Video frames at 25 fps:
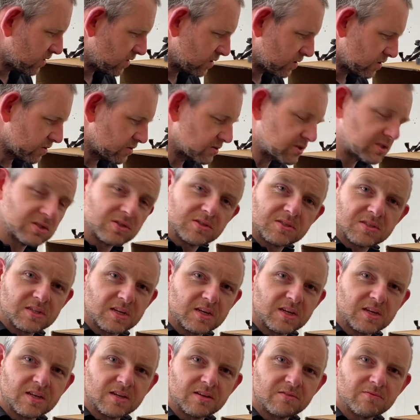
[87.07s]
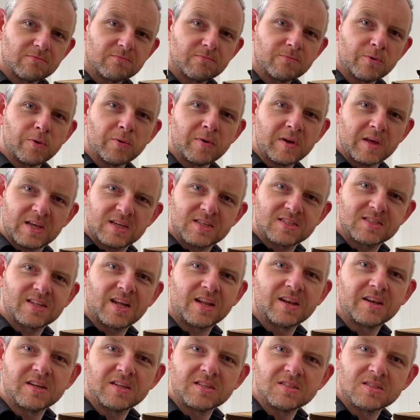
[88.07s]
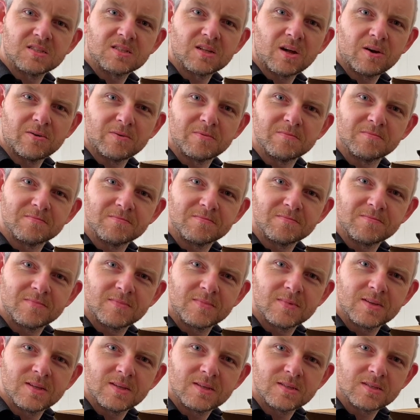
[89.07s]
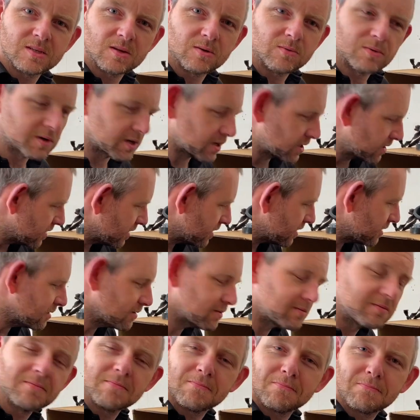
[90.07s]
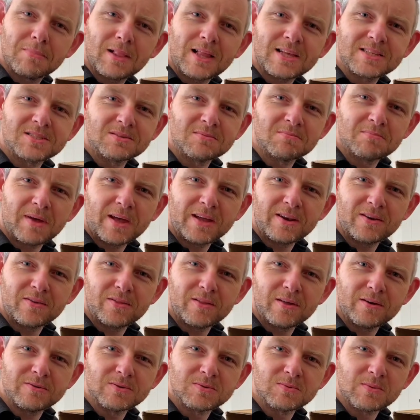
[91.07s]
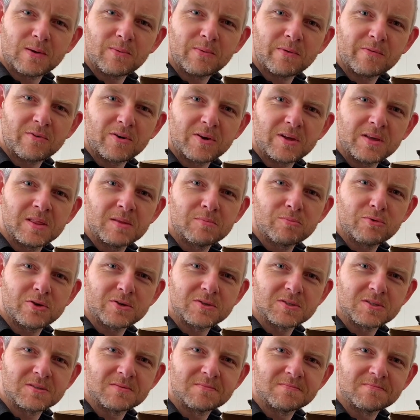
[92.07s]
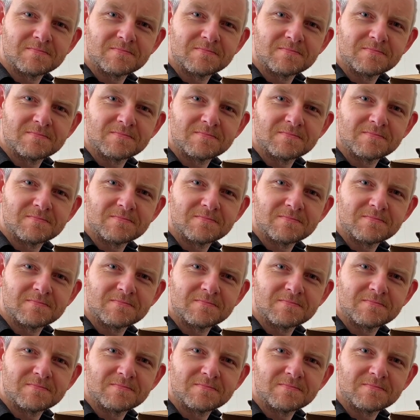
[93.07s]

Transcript: the other is just a runic standing stone. So we're going to blast some paint on those while we've got it in the brush.